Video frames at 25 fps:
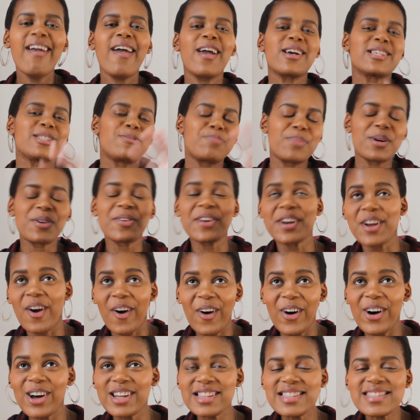
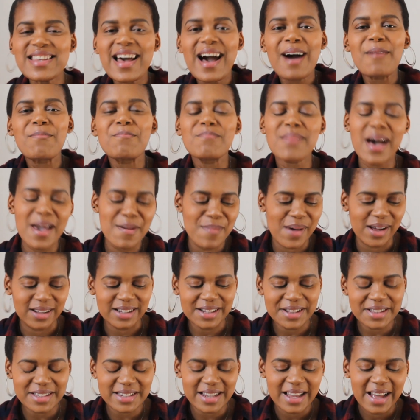experience up my
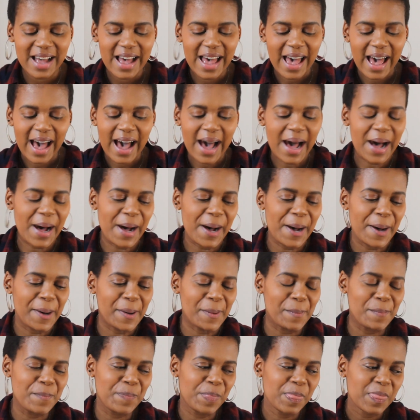belt,
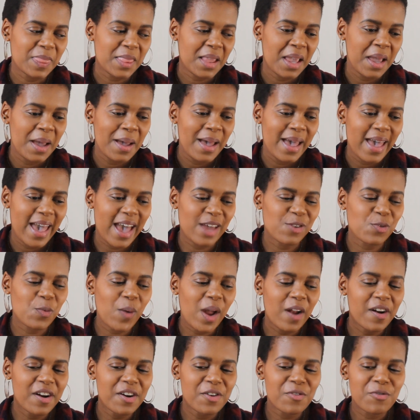and
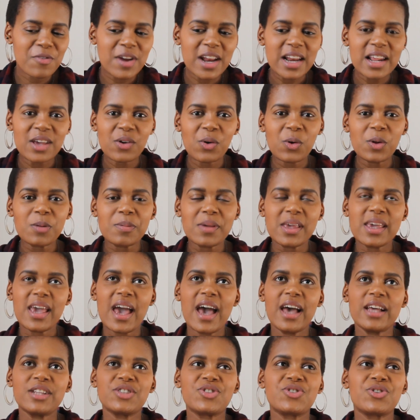where it really all
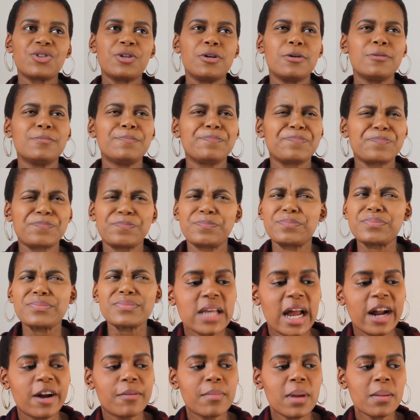began. So
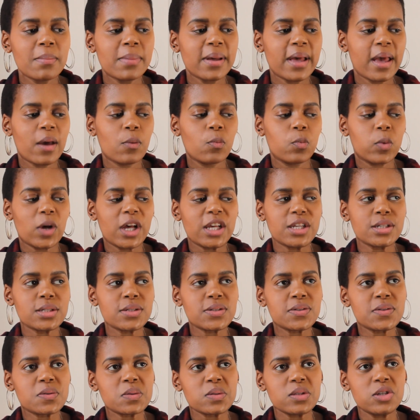I remember it
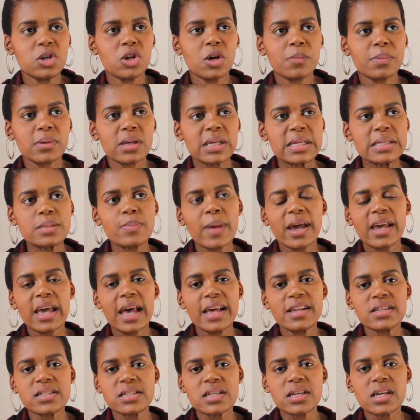was, because my
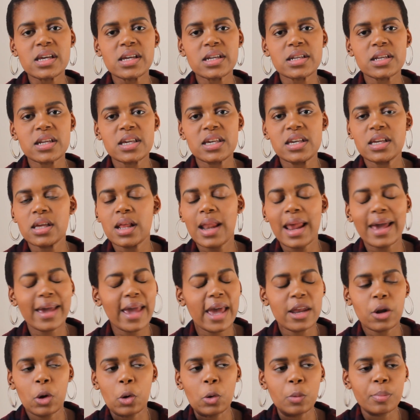cousin, he
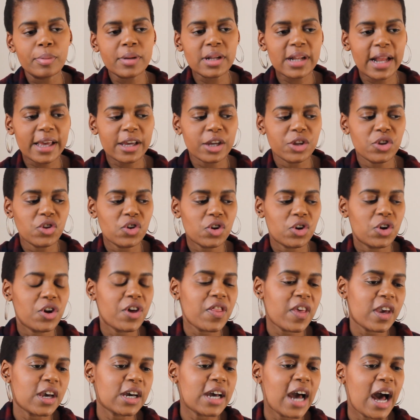like had opened like a new
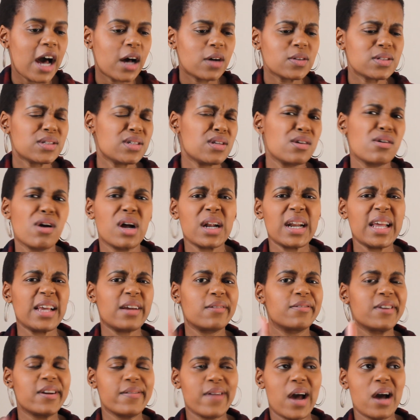clothing account and he got
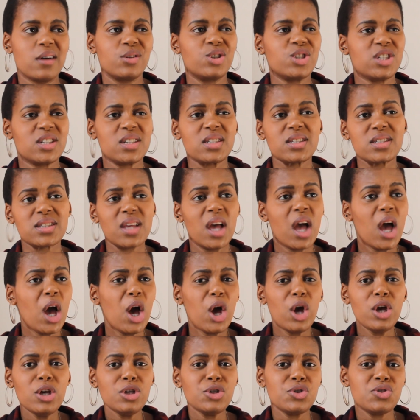like free vouchers,
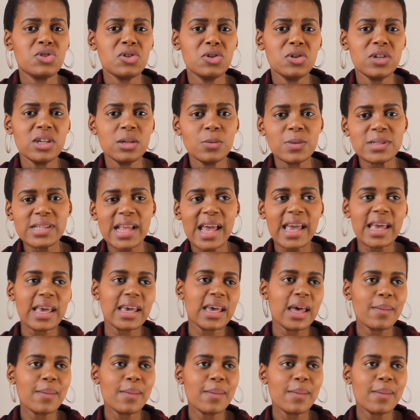so he was like,